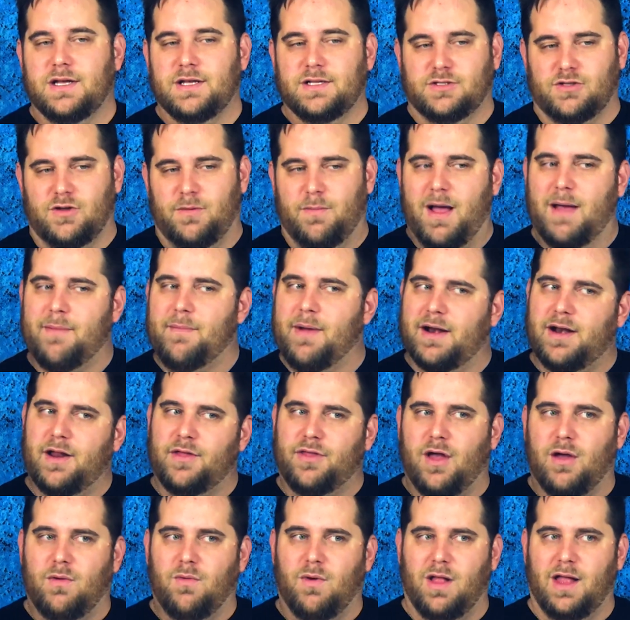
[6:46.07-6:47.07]
So in my mind, I
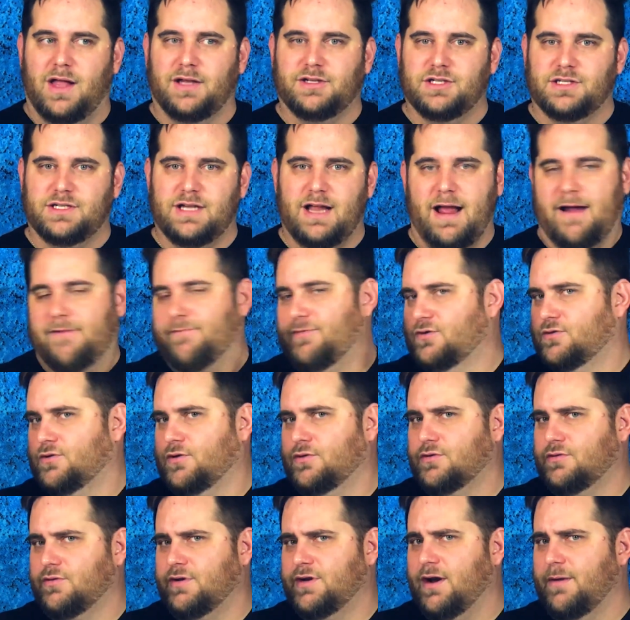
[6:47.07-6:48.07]
thought, well, I'll just average
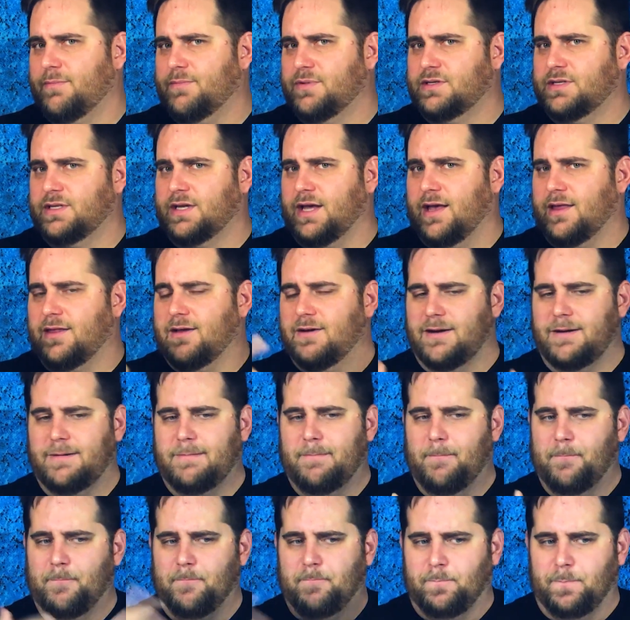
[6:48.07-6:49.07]
those 3 numbers together and
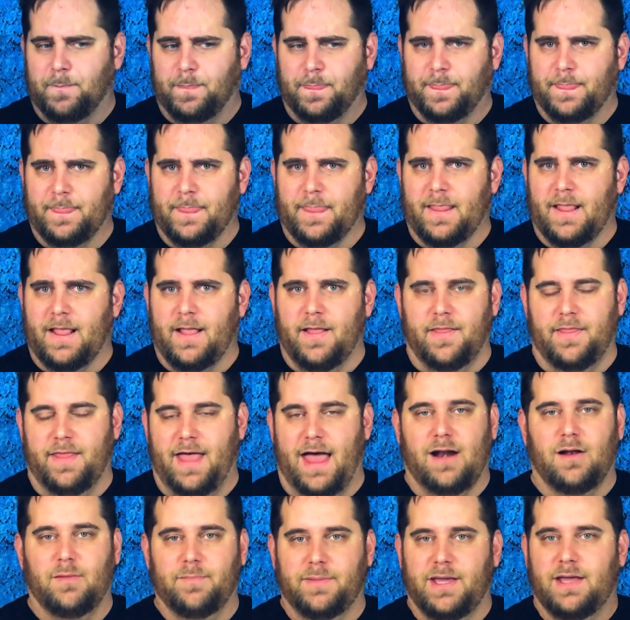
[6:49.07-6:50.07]

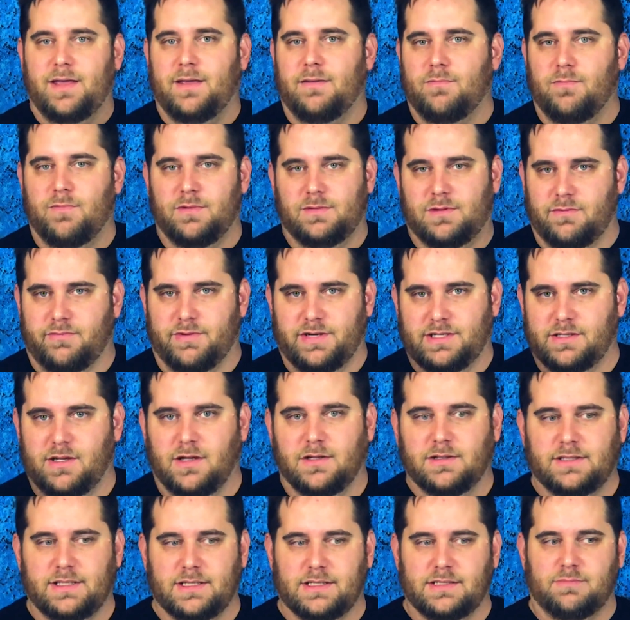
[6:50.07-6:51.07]
that'll be what the
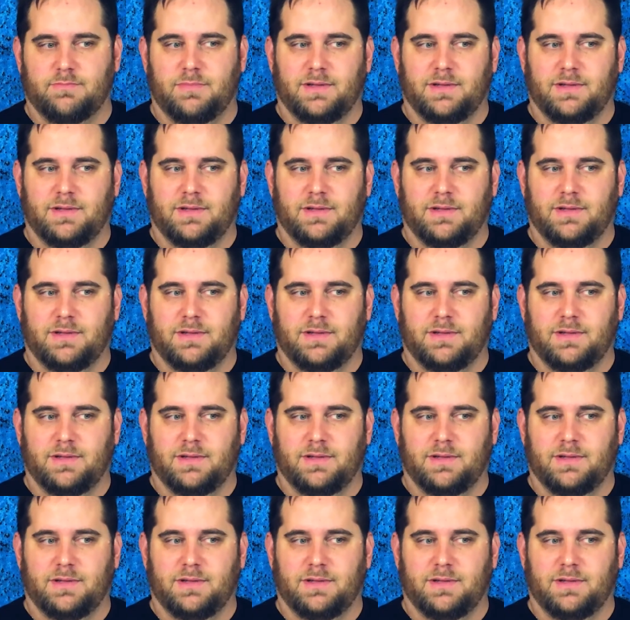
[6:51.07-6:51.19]
result is.